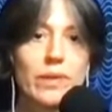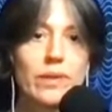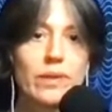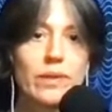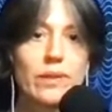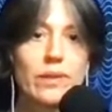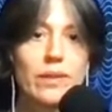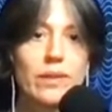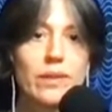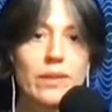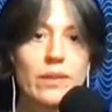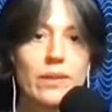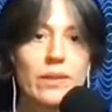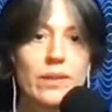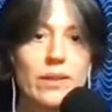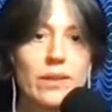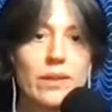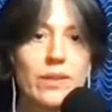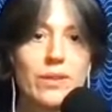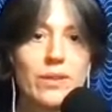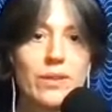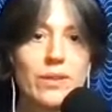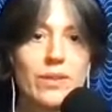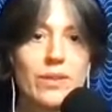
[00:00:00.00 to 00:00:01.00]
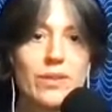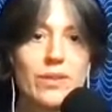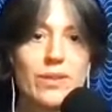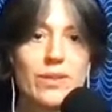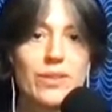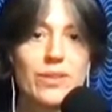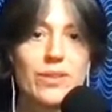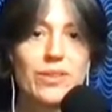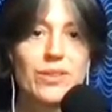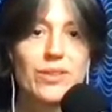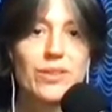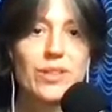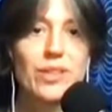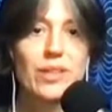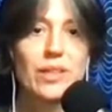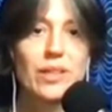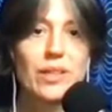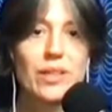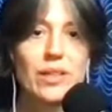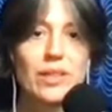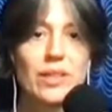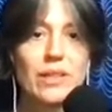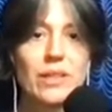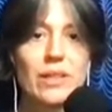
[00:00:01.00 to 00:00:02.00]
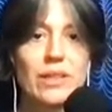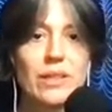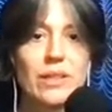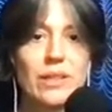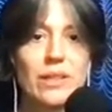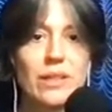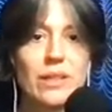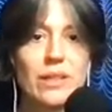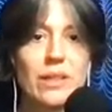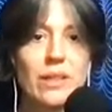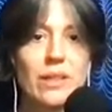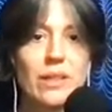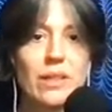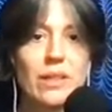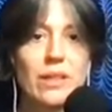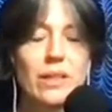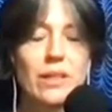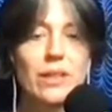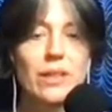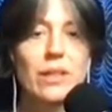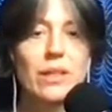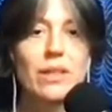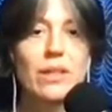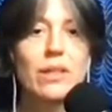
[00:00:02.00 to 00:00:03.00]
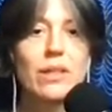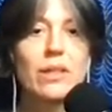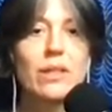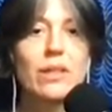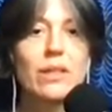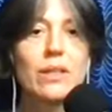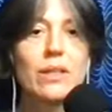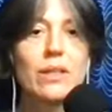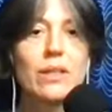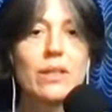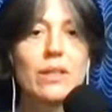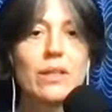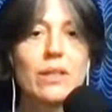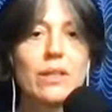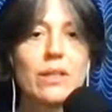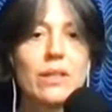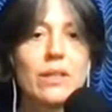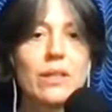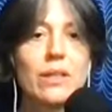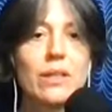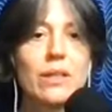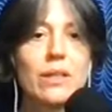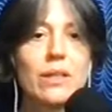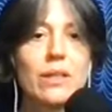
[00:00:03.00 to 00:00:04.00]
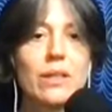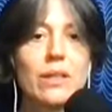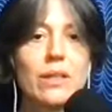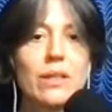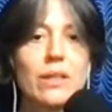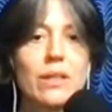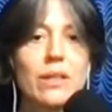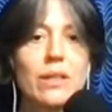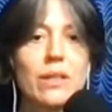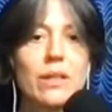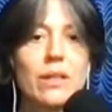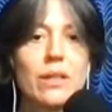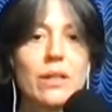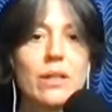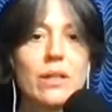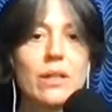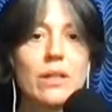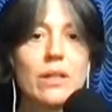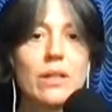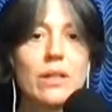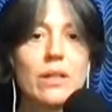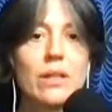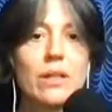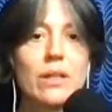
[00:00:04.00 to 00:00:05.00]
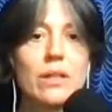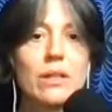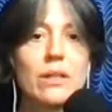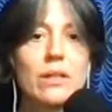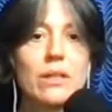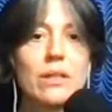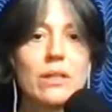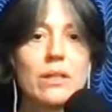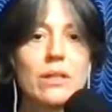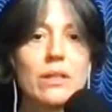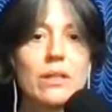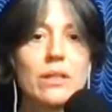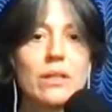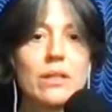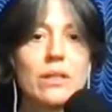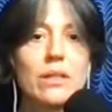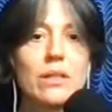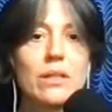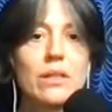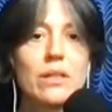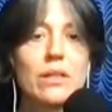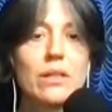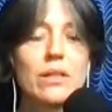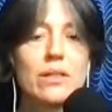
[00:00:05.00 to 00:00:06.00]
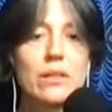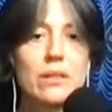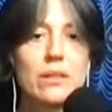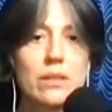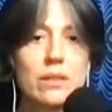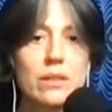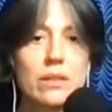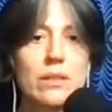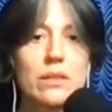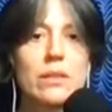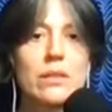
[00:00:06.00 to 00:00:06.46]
This person isn't speaking.